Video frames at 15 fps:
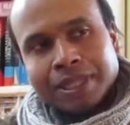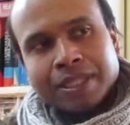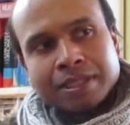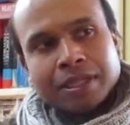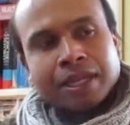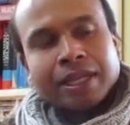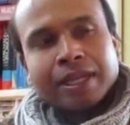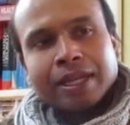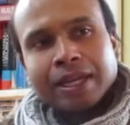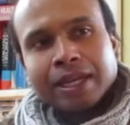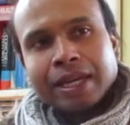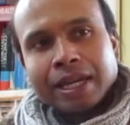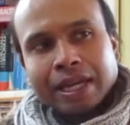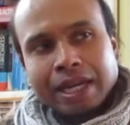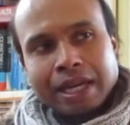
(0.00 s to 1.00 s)
And it's like
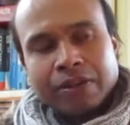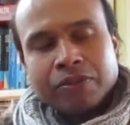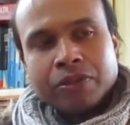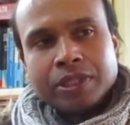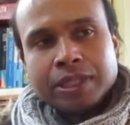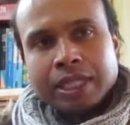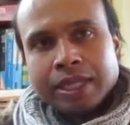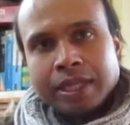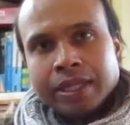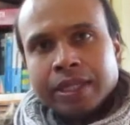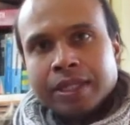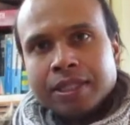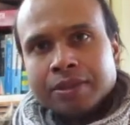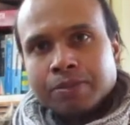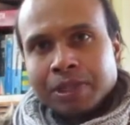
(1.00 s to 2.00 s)
every day
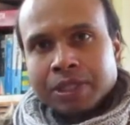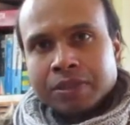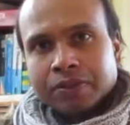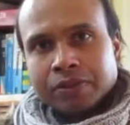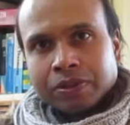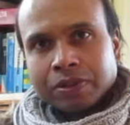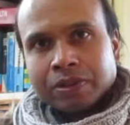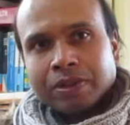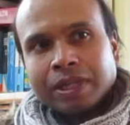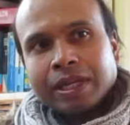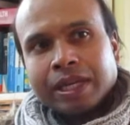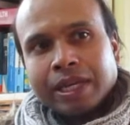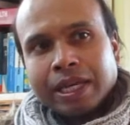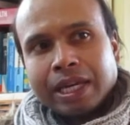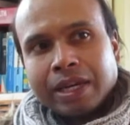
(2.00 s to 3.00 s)
is blissful,
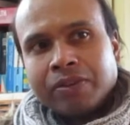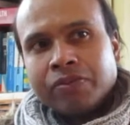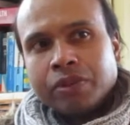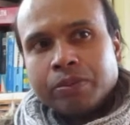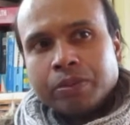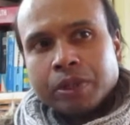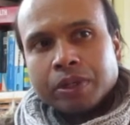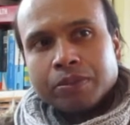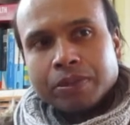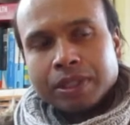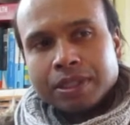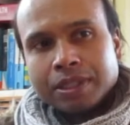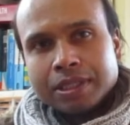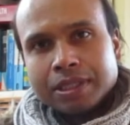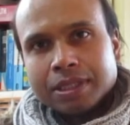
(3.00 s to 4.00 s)
every
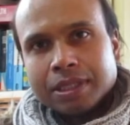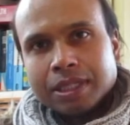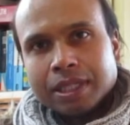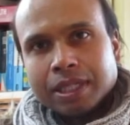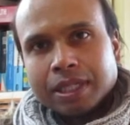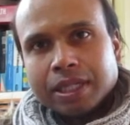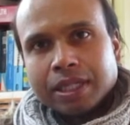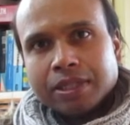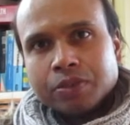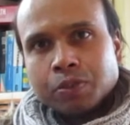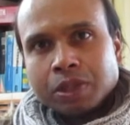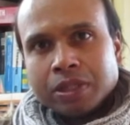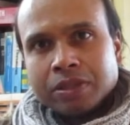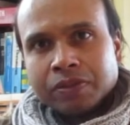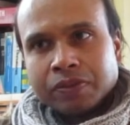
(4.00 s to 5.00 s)
moment is
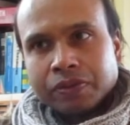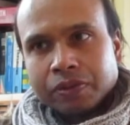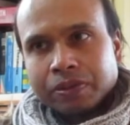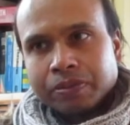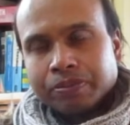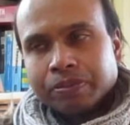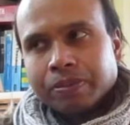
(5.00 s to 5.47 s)
wonderful.